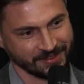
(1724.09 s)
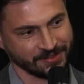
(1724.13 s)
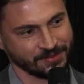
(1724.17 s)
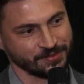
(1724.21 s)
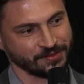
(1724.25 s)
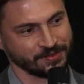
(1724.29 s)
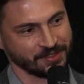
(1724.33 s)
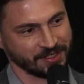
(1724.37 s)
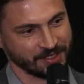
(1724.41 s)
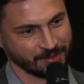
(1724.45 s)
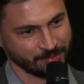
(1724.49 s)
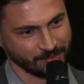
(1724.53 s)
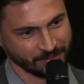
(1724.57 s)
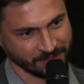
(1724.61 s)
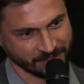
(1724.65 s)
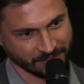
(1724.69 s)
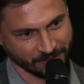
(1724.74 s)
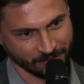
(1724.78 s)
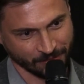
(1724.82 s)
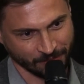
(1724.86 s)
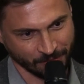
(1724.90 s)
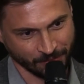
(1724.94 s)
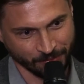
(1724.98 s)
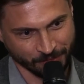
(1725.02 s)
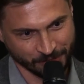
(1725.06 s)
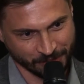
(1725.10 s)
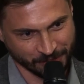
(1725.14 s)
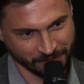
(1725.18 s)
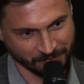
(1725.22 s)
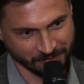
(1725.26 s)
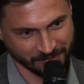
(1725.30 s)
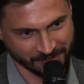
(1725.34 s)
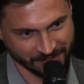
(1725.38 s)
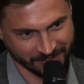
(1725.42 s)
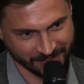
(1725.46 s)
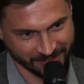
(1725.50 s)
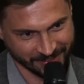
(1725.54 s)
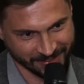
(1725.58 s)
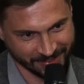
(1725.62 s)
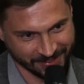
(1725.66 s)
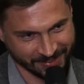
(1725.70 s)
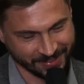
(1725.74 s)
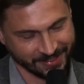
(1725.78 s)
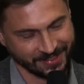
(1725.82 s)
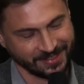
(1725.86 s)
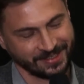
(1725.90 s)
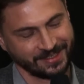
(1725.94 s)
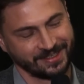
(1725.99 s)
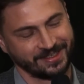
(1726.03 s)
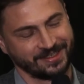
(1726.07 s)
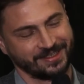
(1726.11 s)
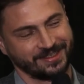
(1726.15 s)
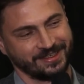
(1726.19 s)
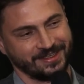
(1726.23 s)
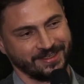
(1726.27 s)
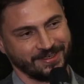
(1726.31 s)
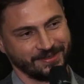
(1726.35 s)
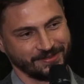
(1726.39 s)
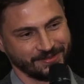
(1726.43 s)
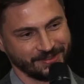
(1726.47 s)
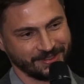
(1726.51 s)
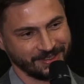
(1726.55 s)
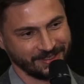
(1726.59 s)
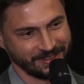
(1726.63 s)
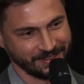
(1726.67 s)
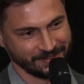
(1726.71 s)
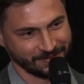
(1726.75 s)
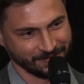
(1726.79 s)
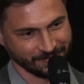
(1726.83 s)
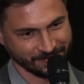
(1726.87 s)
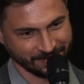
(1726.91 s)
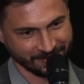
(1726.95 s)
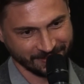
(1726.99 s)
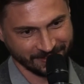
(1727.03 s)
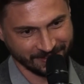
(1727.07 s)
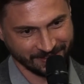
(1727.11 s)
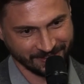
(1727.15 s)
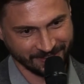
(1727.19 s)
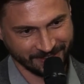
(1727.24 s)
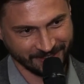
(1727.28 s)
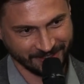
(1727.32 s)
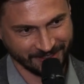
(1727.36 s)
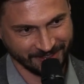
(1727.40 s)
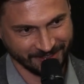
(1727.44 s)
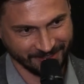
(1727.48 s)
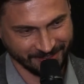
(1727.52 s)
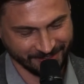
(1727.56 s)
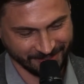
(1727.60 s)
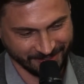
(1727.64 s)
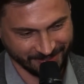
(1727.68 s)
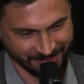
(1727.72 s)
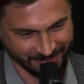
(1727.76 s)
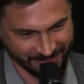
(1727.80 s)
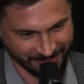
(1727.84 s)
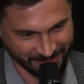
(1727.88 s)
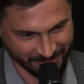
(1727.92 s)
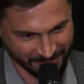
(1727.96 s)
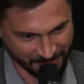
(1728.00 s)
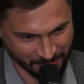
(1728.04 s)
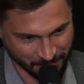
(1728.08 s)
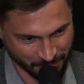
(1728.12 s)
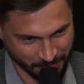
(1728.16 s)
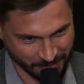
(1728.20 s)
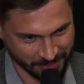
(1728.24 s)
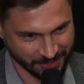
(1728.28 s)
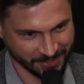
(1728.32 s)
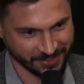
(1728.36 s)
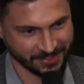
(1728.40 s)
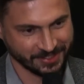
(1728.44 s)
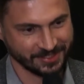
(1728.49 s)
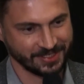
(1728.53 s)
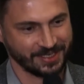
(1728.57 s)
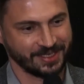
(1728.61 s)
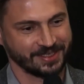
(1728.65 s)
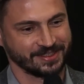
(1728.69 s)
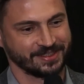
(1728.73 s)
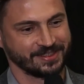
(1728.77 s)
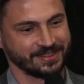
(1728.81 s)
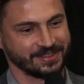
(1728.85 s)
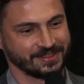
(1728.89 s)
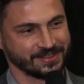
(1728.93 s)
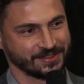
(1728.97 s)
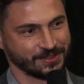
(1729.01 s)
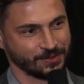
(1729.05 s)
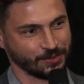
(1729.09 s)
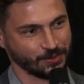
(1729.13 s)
uh, populated and has and has a busy car traffic.